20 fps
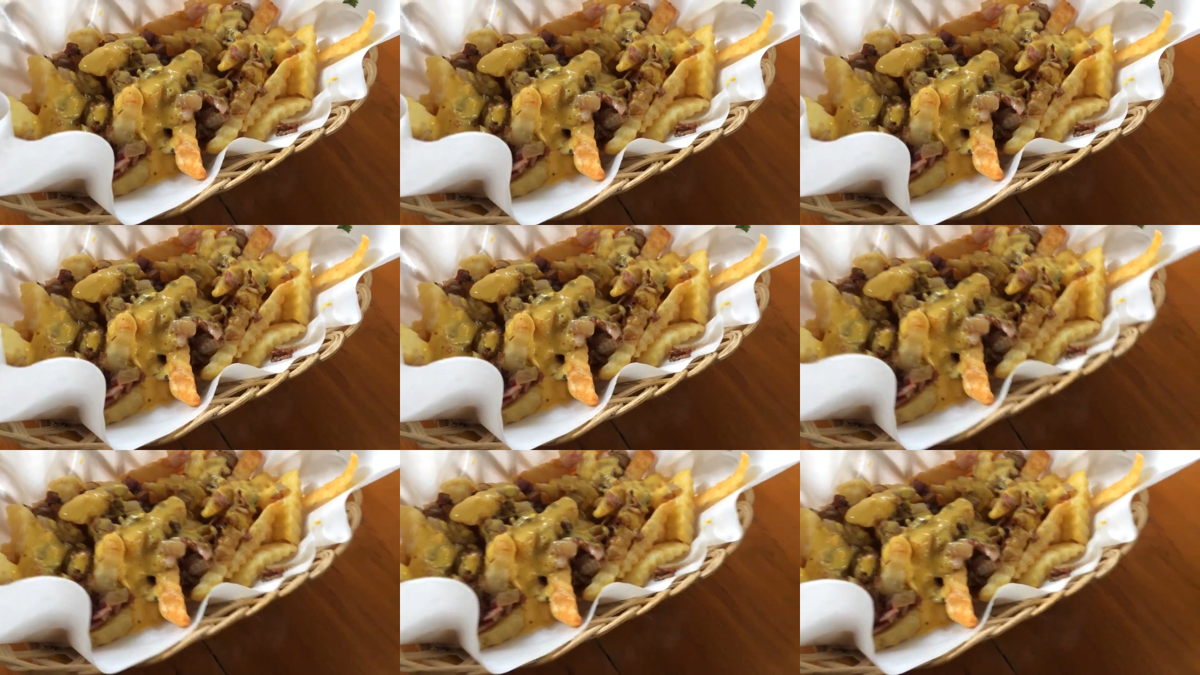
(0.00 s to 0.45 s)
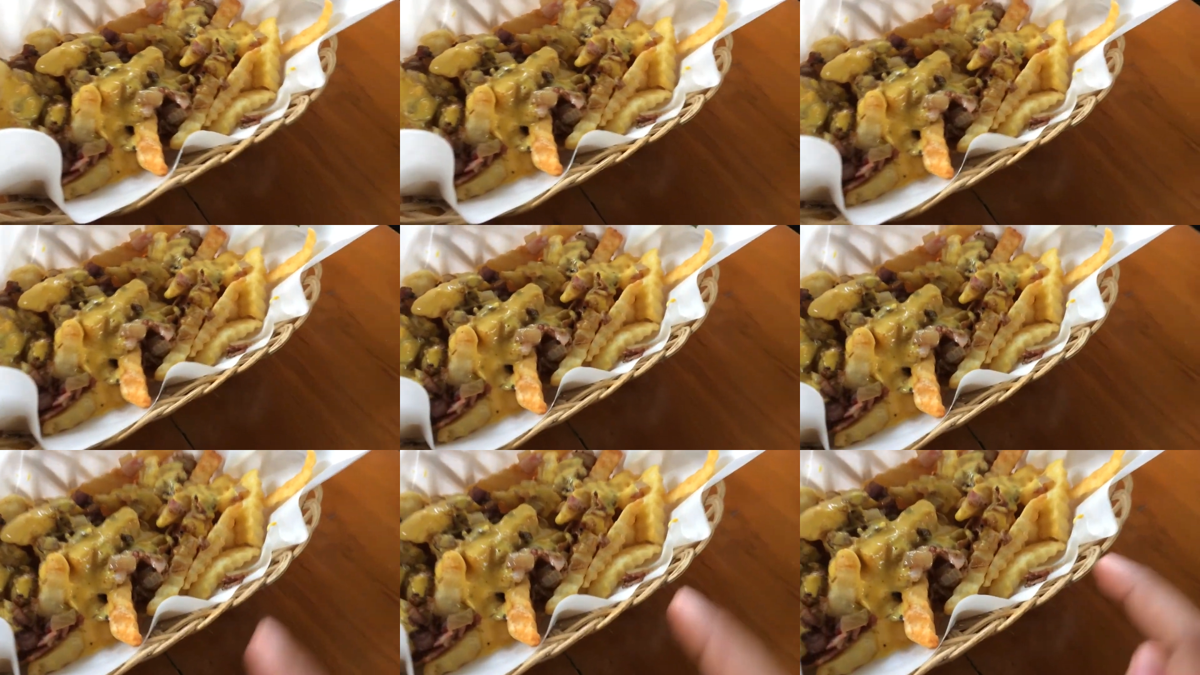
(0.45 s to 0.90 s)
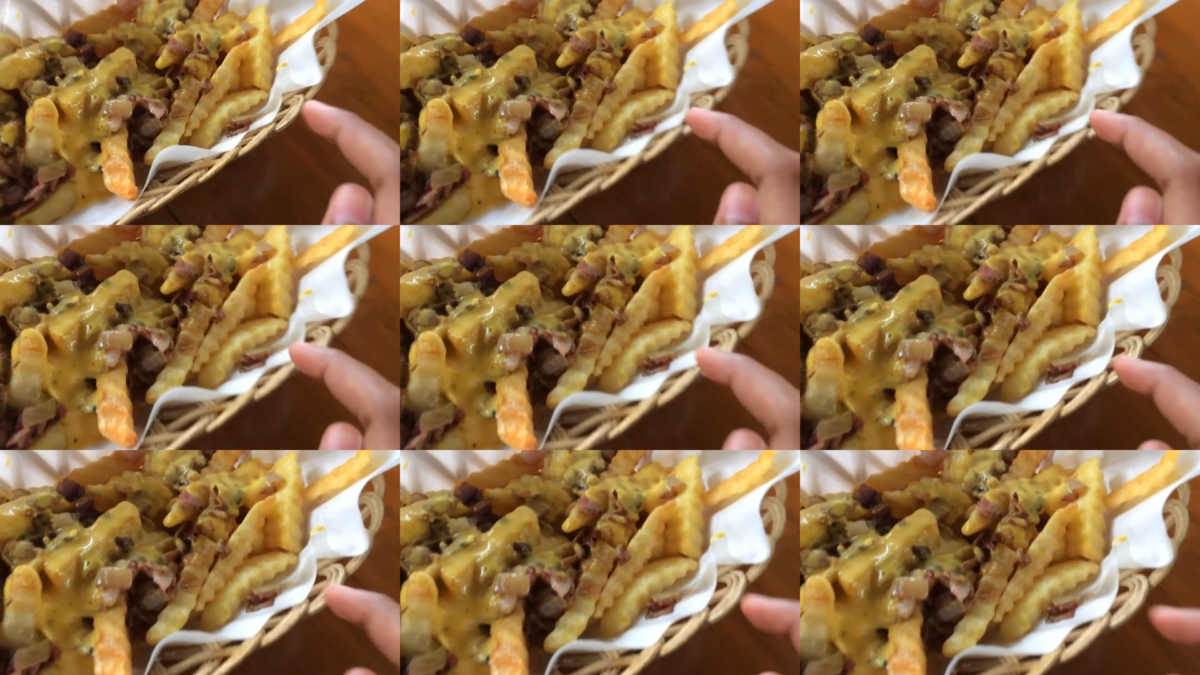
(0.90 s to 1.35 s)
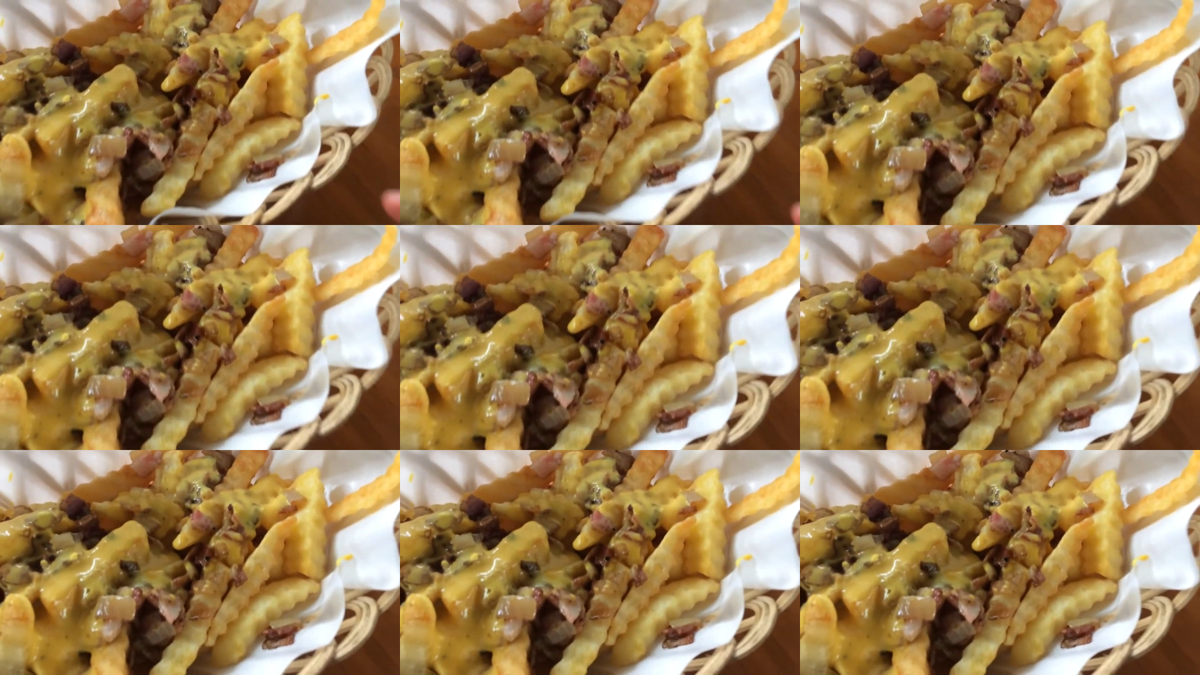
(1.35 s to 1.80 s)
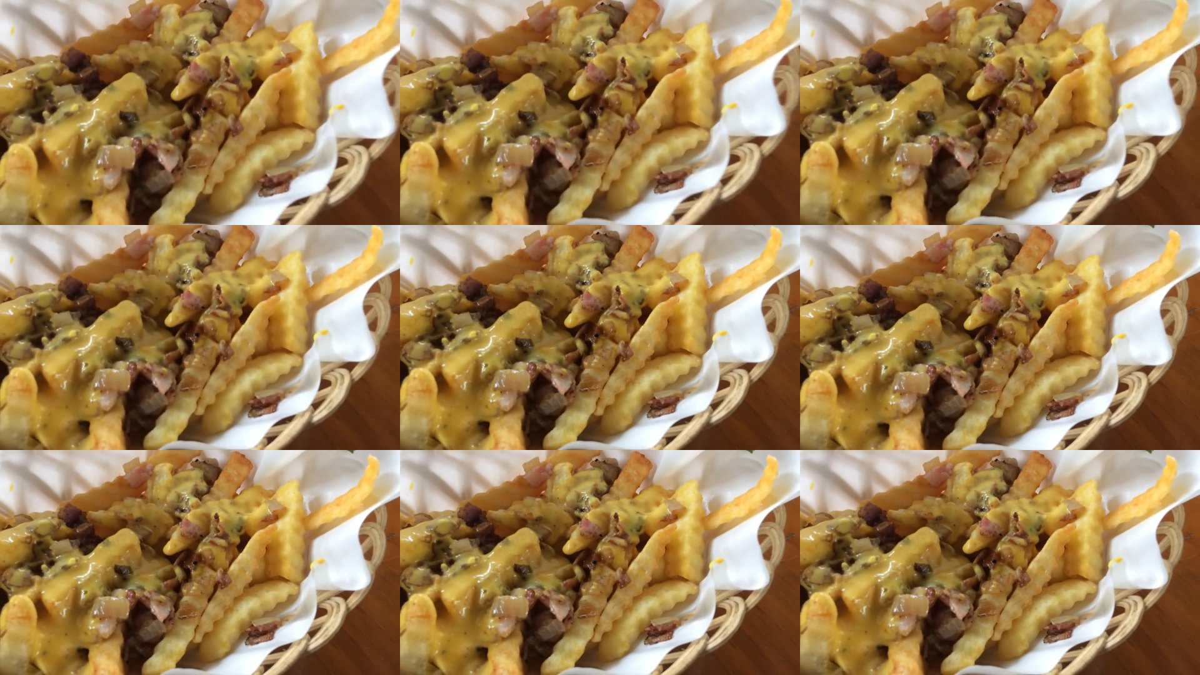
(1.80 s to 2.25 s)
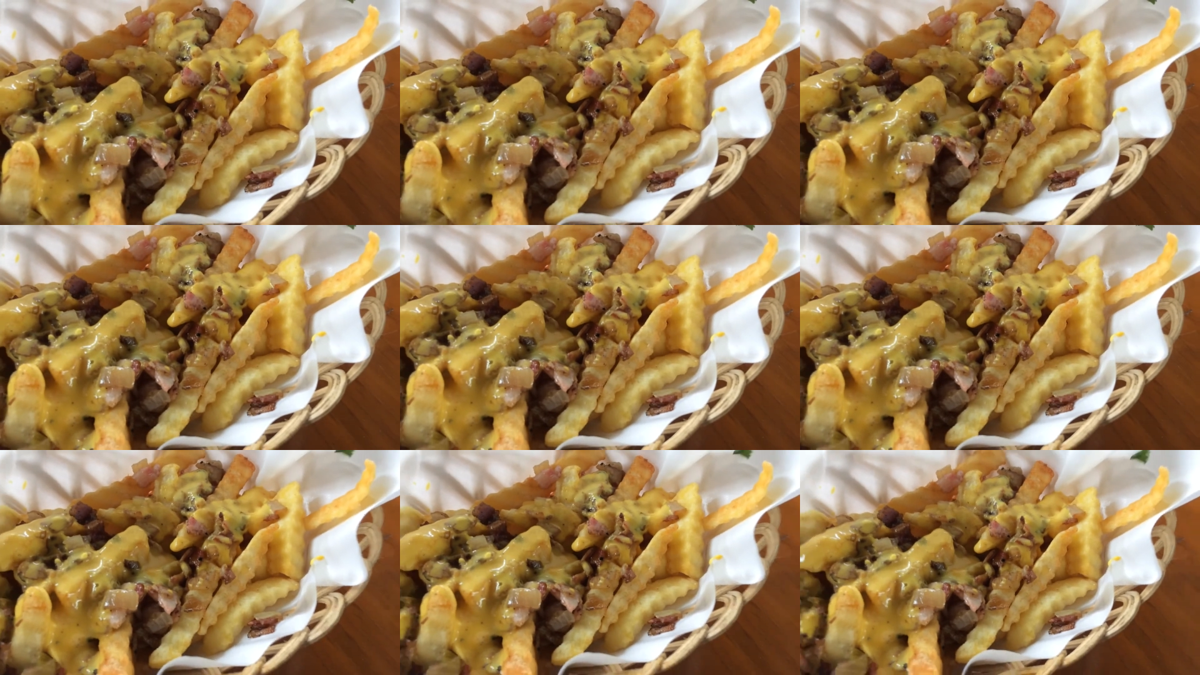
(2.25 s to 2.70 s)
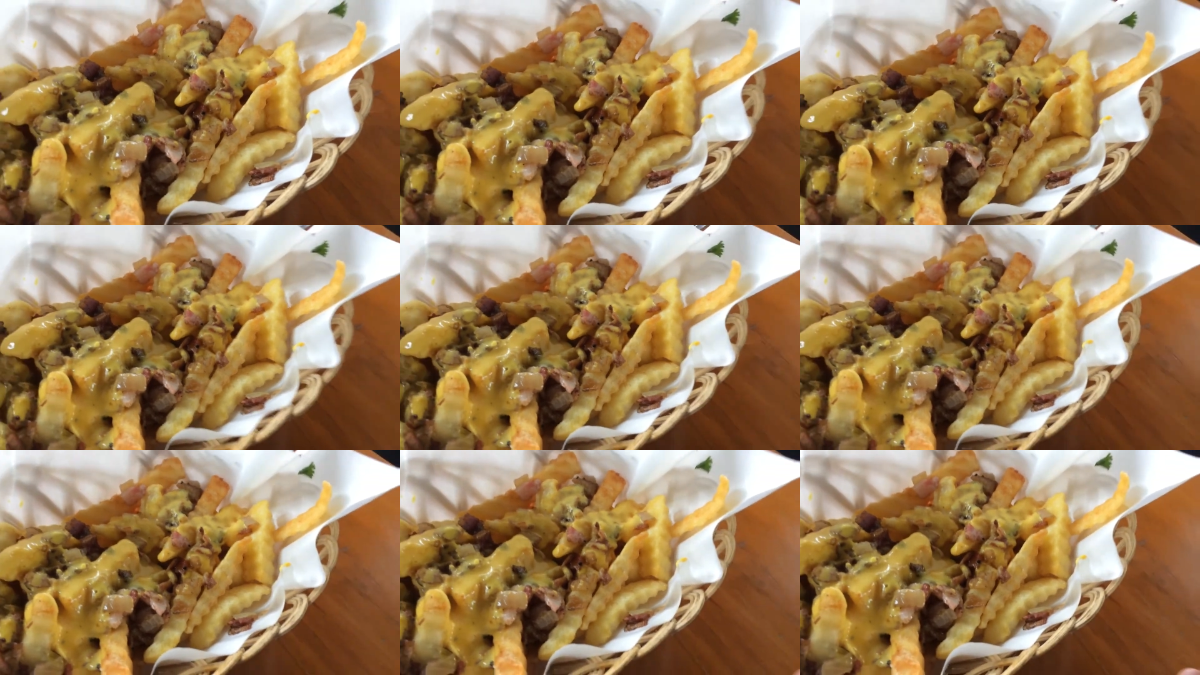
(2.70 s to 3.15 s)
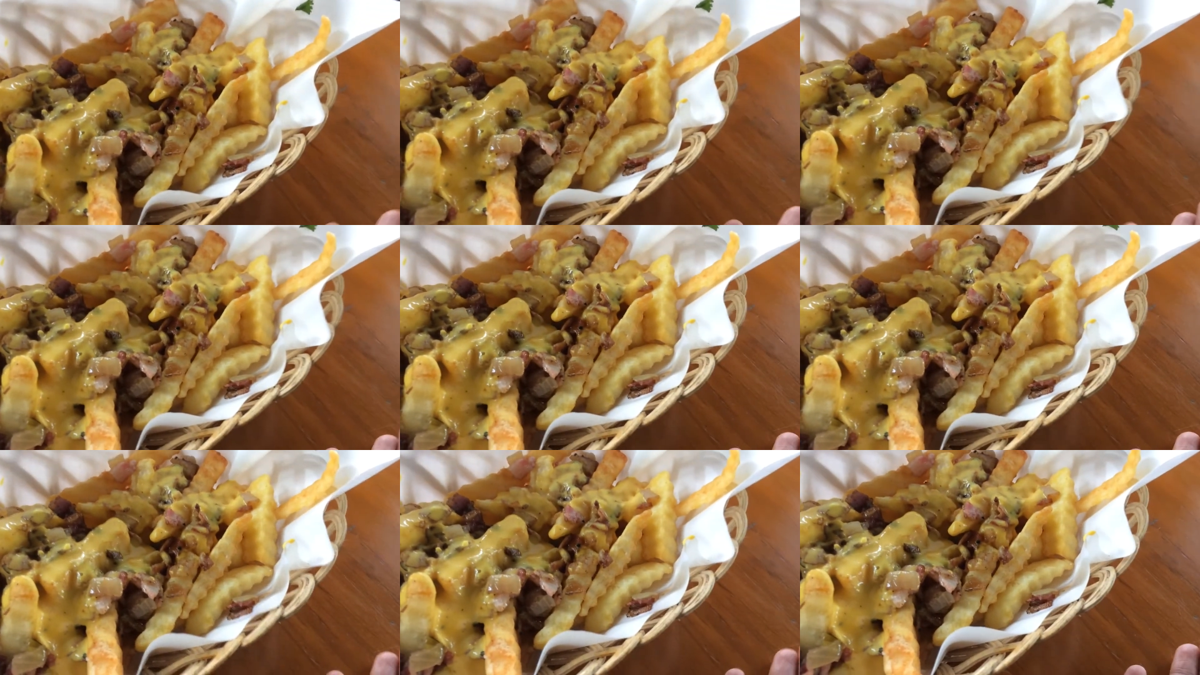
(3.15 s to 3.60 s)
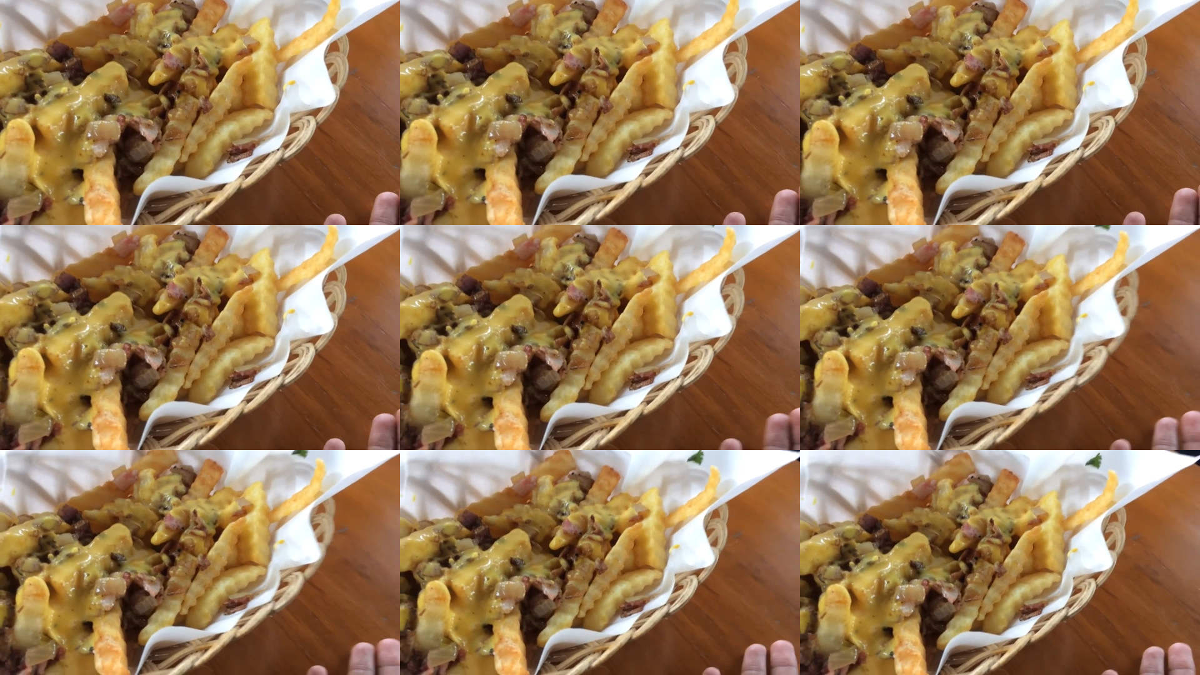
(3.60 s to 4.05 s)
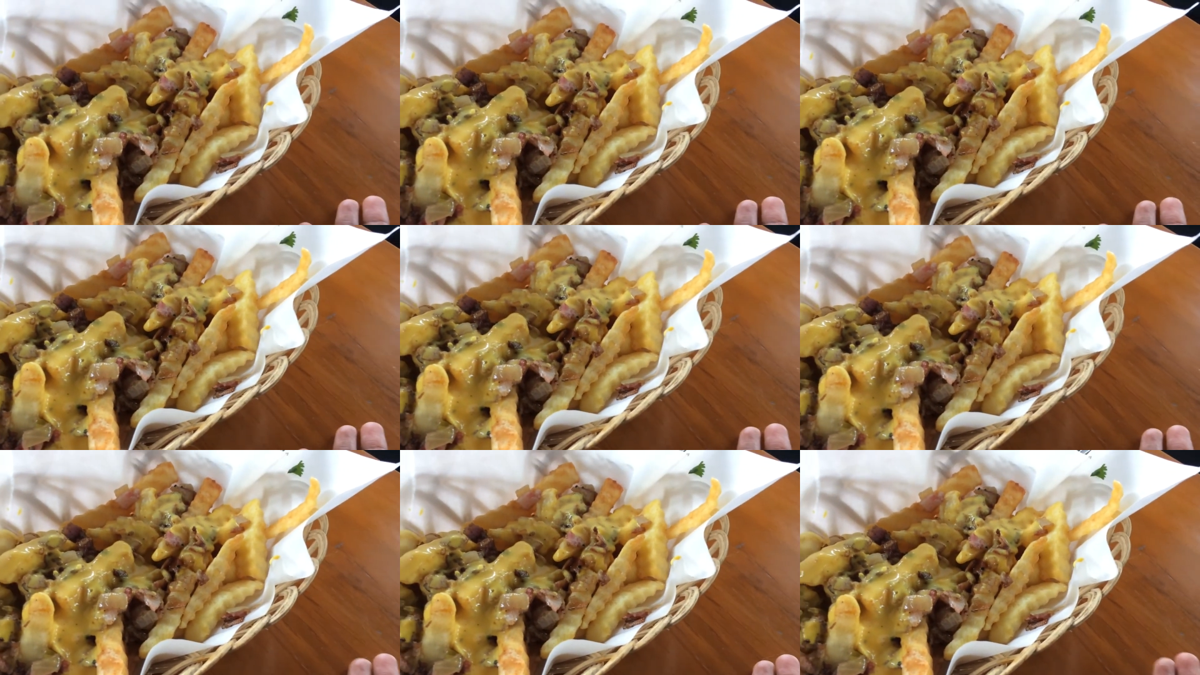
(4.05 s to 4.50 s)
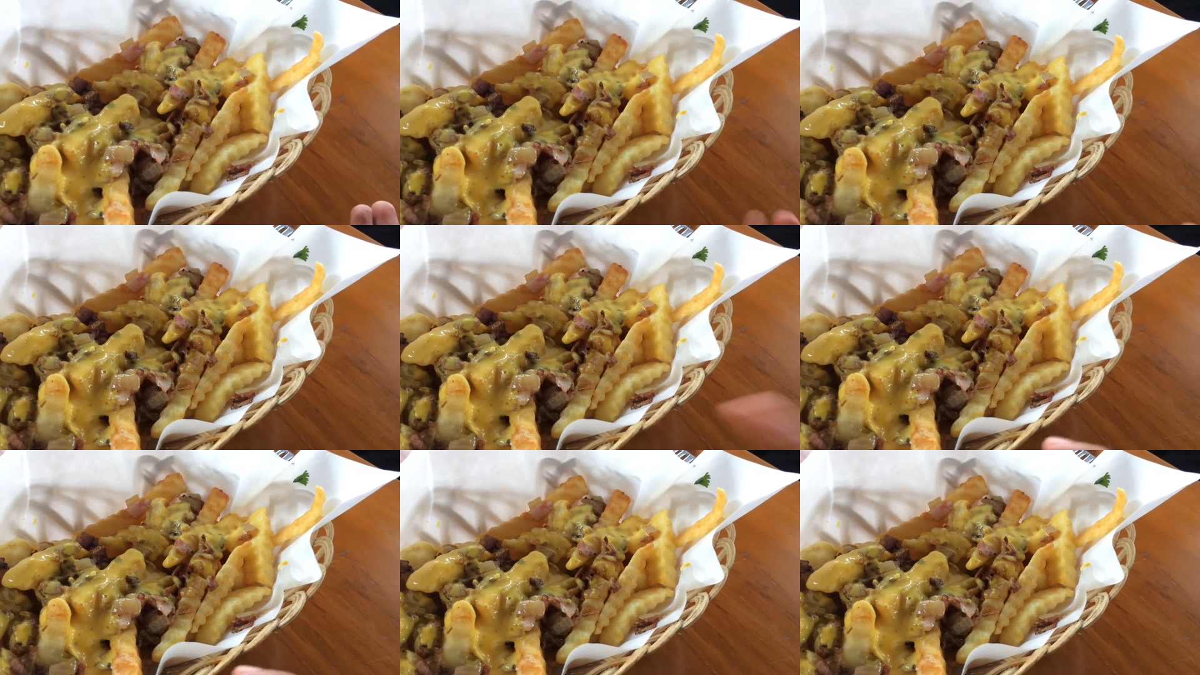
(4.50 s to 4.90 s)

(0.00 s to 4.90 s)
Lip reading: Nobody's mouth can be seen.